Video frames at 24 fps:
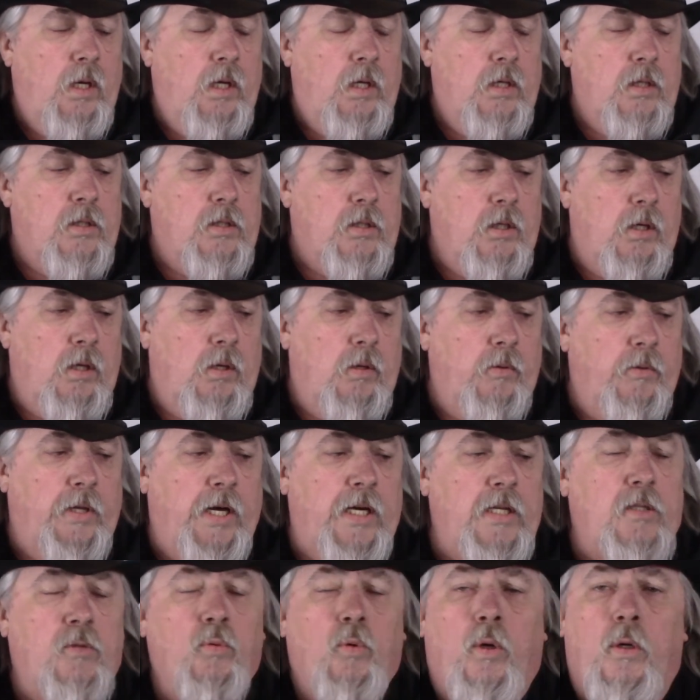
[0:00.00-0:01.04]
So
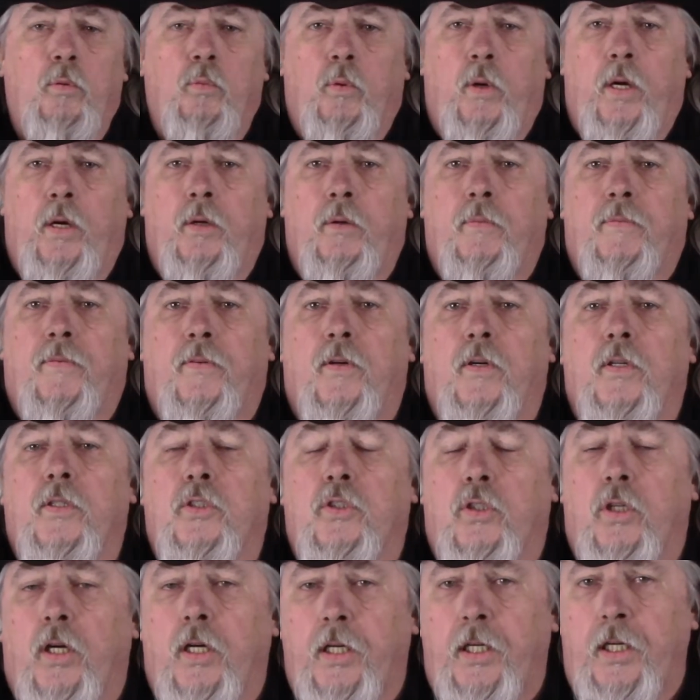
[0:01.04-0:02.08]
that's one way for a
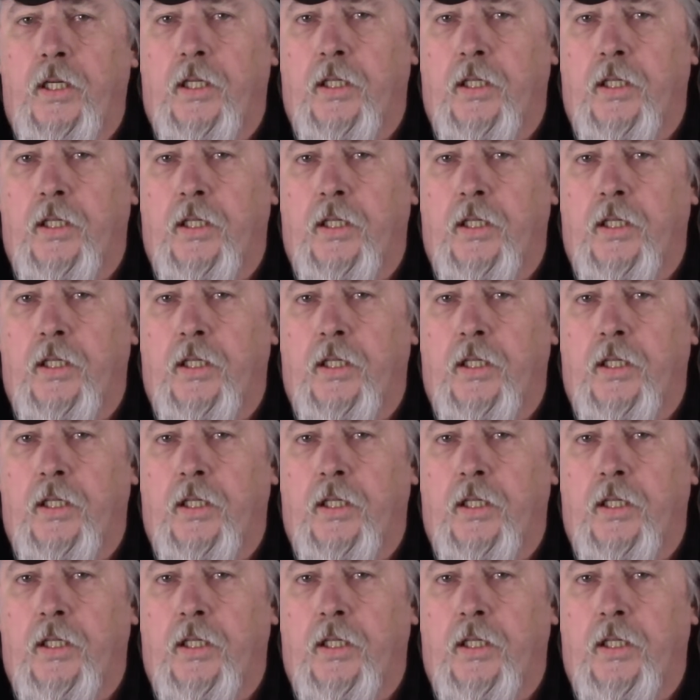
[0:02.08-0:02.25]
trucking